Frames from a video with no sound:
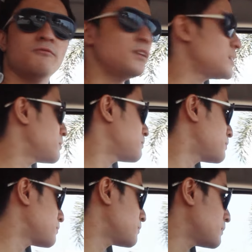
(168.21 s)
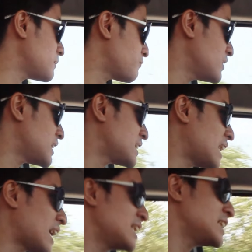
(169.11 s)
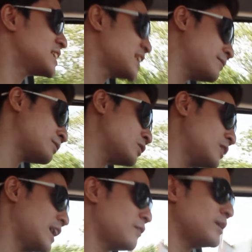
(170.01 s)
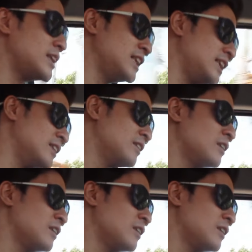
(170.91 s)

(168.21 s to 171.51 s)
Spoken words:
feels exactly the same too like with the